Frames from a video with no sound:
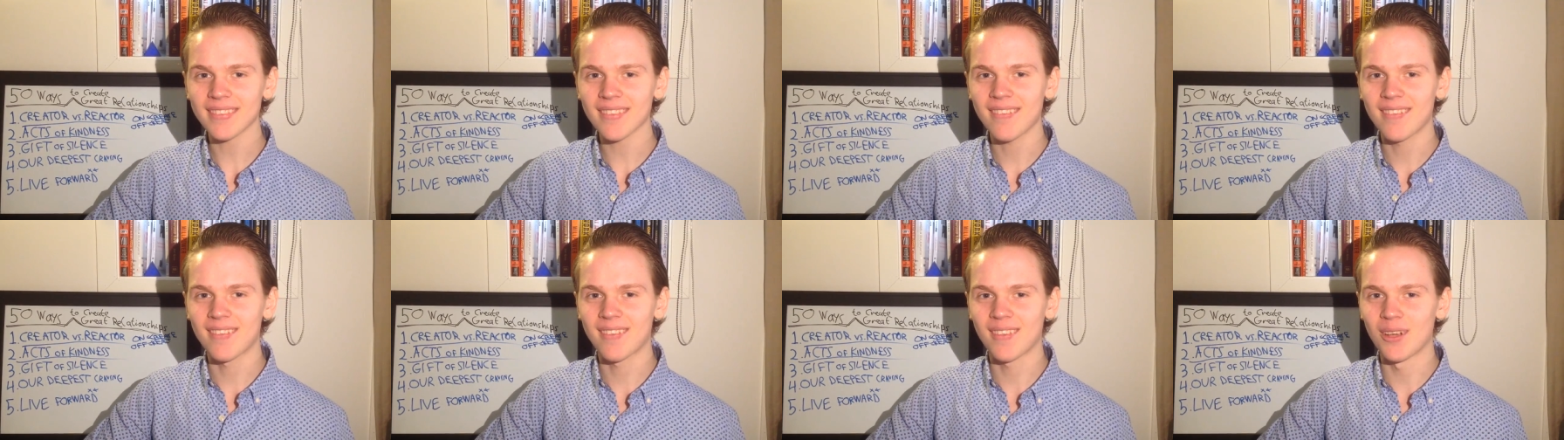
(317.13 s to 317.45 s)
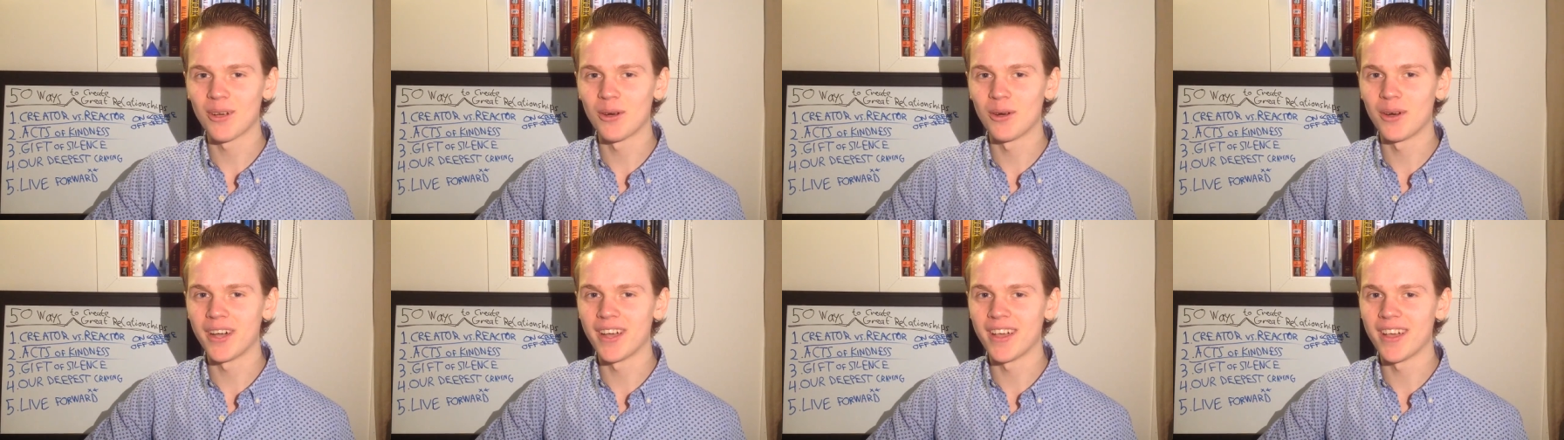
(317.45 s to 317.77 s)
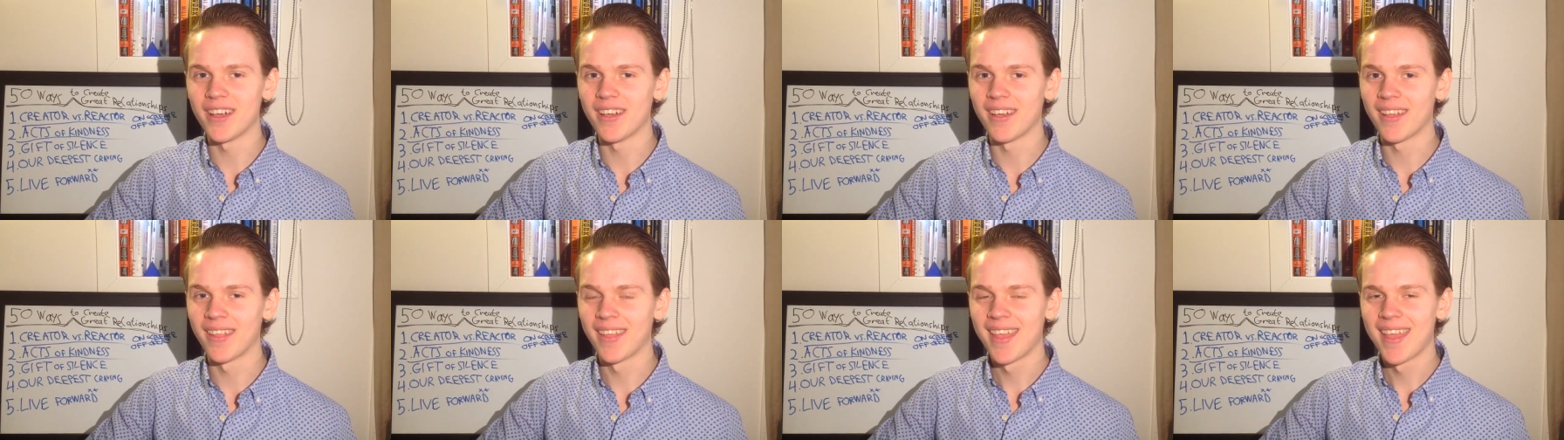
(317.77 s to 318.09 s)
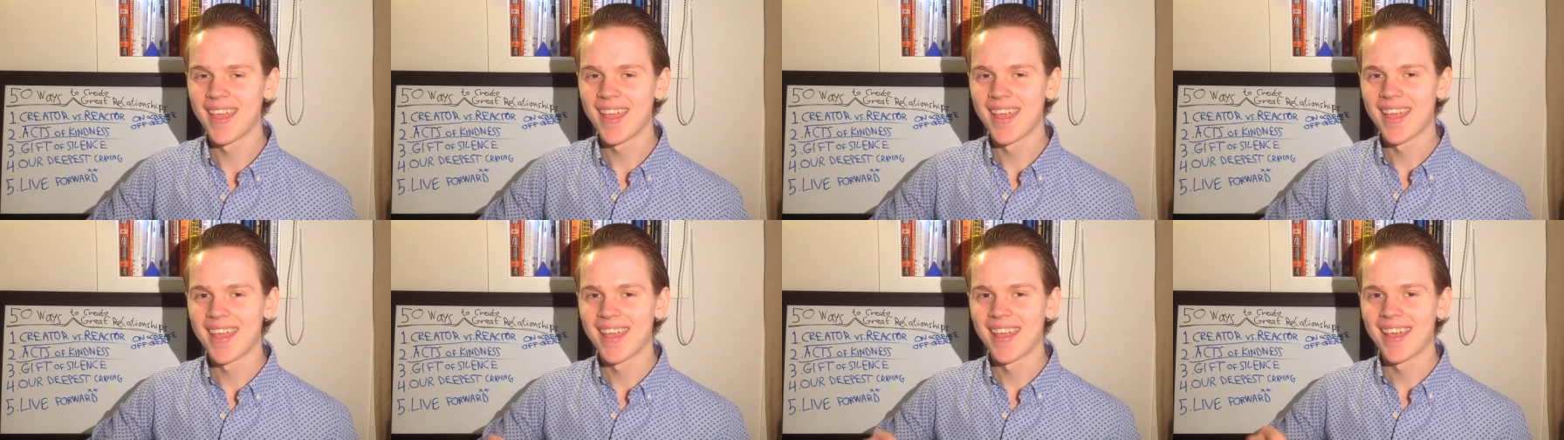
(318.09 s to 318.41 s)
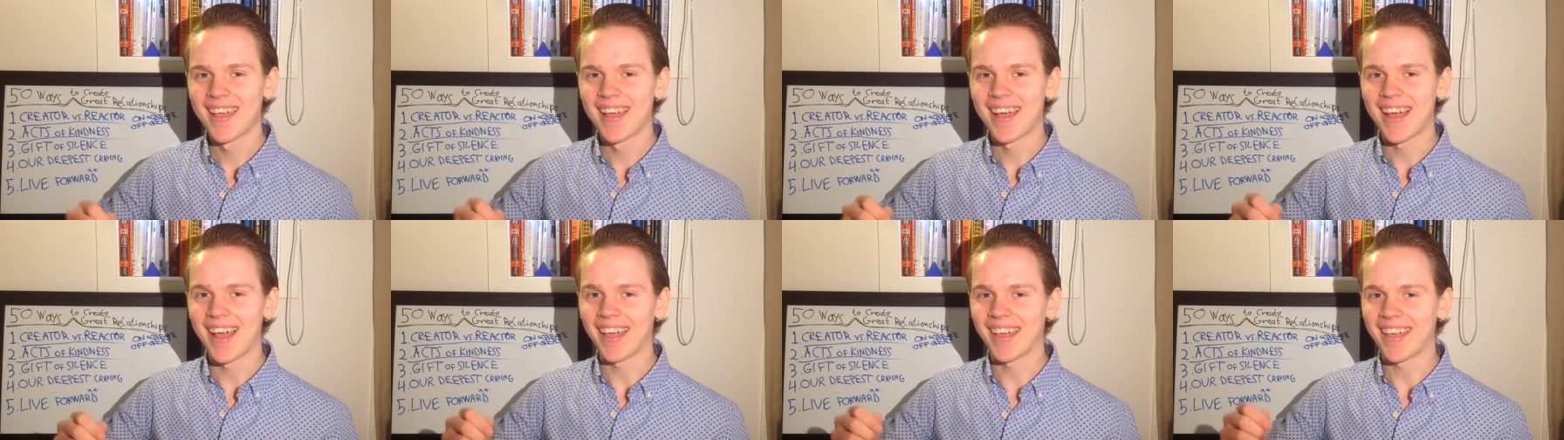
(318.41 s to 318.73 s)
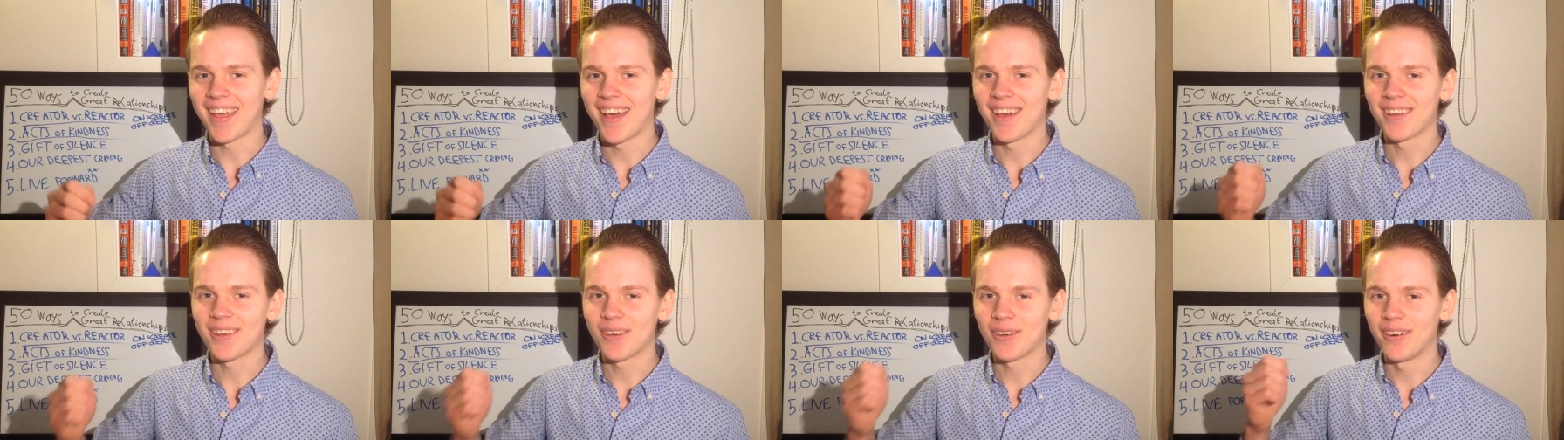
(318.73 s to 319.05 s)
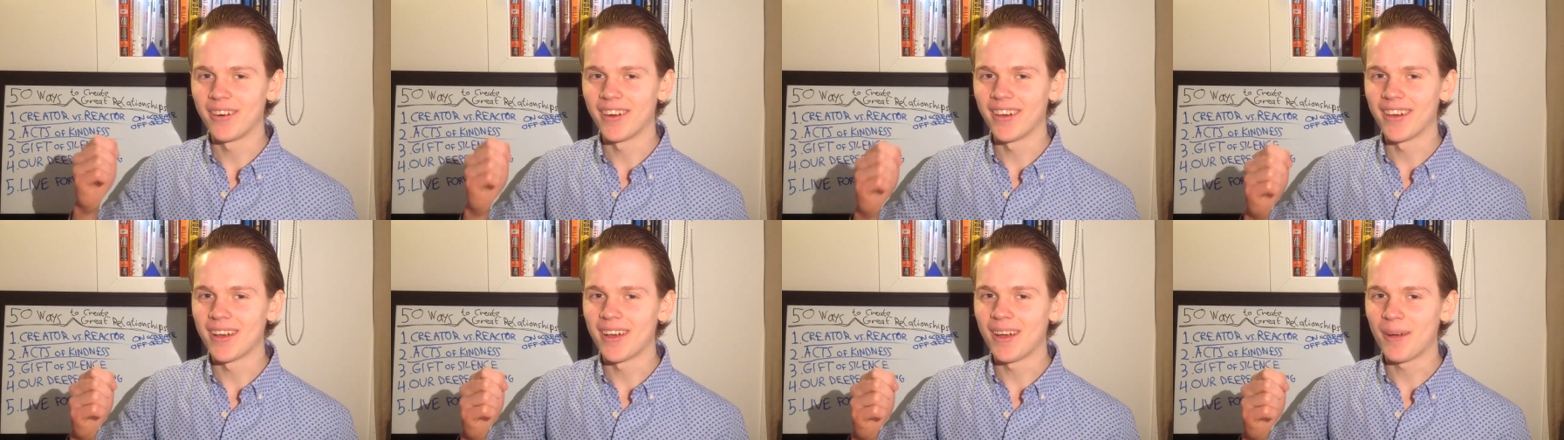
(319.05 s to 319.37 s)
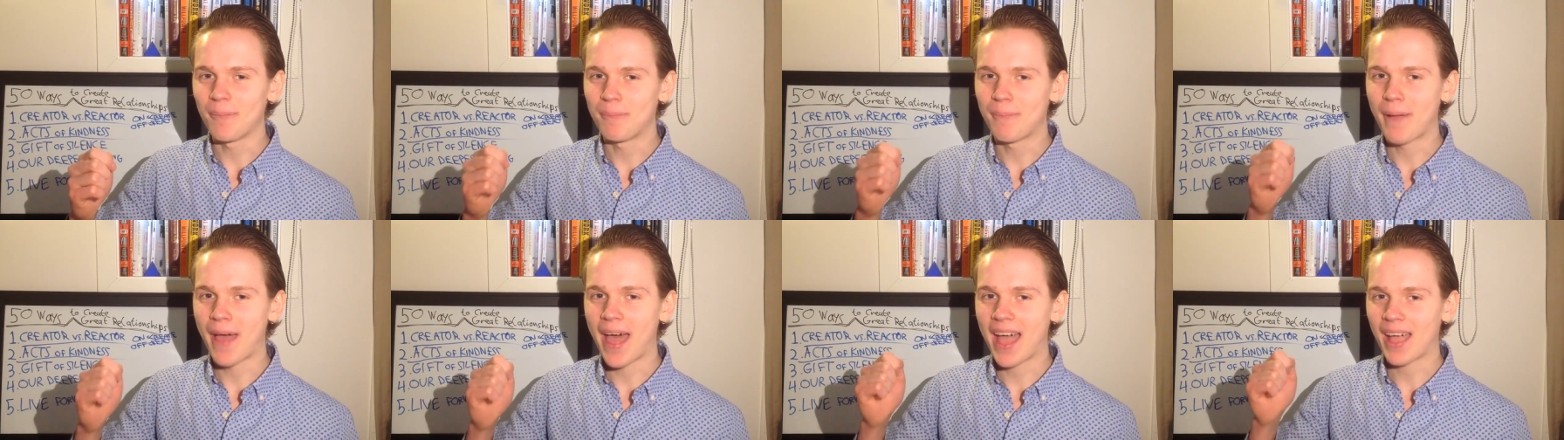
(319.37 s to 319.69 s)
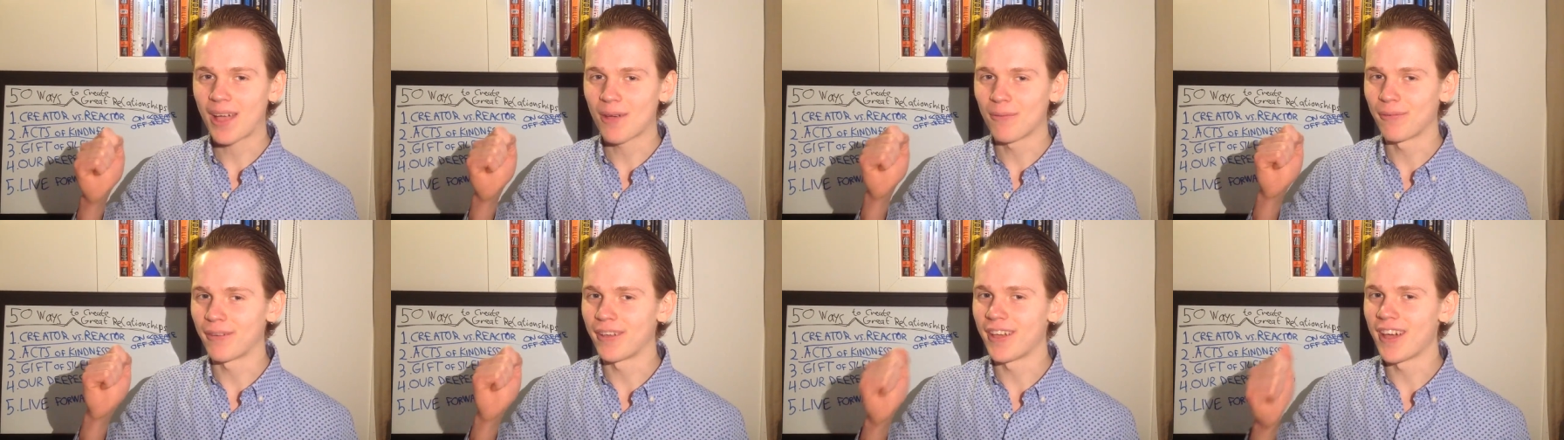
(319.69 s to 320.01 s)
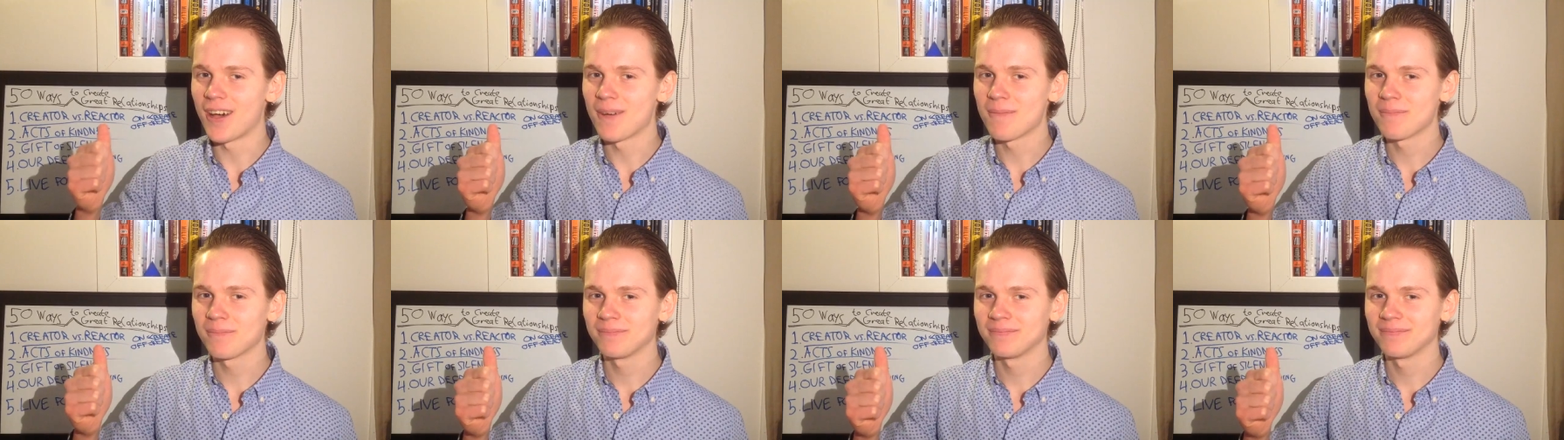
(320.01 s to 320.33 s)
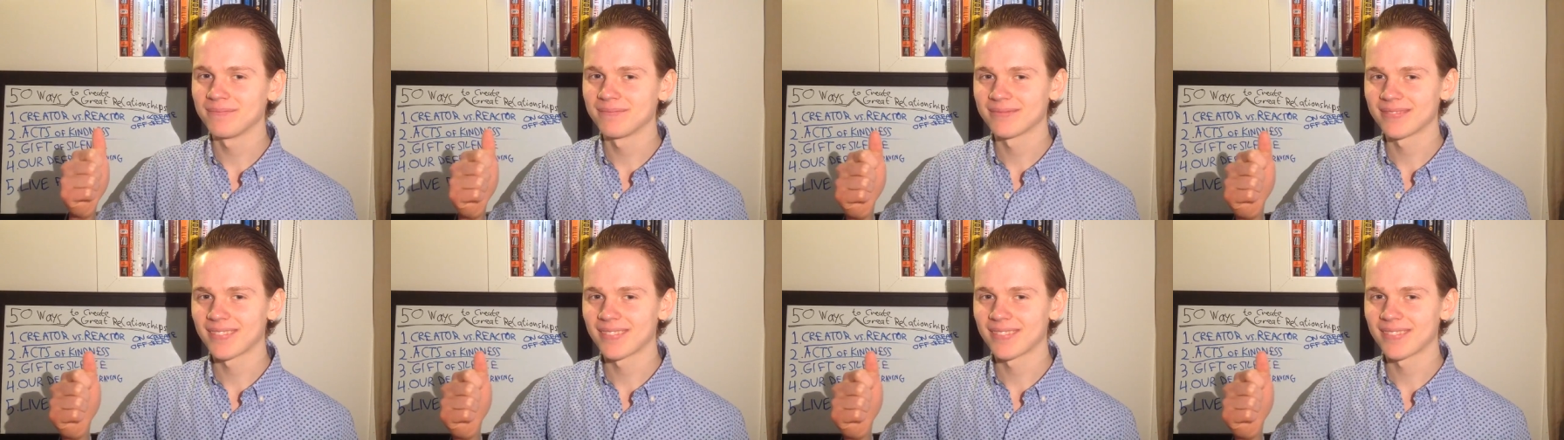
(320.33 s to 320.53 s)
So I got her a pack of gum,